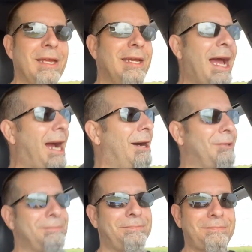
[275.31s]

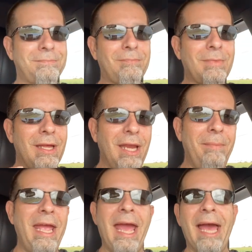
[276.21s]
Now, let
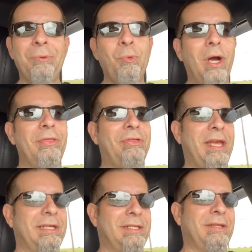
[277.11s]
me add one
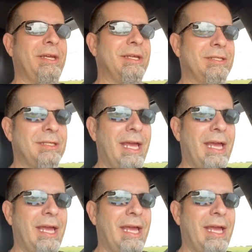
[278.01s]
thing to this,